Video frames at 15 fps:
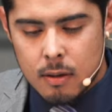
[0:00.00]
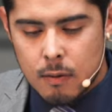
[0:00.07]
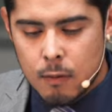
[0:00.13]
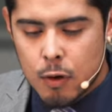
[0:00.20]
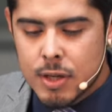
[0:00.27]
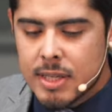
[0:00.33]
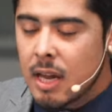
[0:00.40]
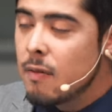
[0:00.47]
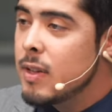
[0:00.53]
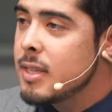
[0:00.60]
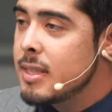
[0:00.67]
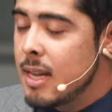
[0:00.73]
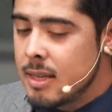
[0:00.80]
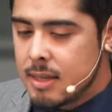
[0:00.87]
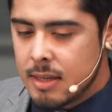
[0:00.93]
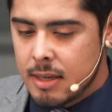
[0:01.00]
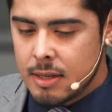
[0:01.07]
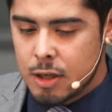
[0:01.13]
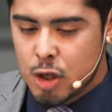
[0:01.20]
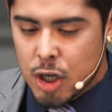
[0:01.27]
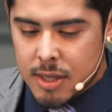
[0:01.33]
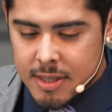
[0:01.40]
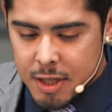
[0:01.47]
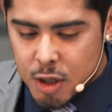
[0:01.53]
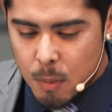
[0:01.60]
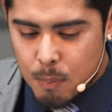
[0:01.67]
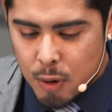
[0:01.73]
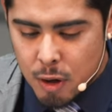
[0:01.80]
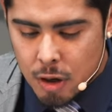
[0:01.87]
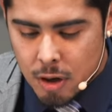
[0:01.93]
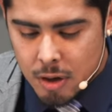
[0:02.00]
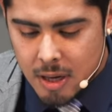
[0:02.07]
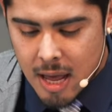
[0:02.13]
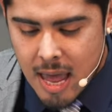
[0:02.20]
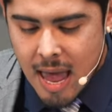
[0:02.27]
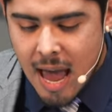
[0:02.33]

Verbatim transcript: Verse 7 says this Just as a bird